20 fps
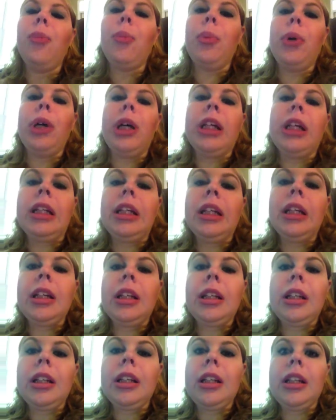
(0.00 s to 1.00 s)
But
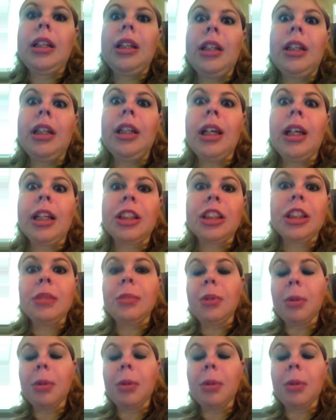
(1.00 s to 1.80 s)
he actually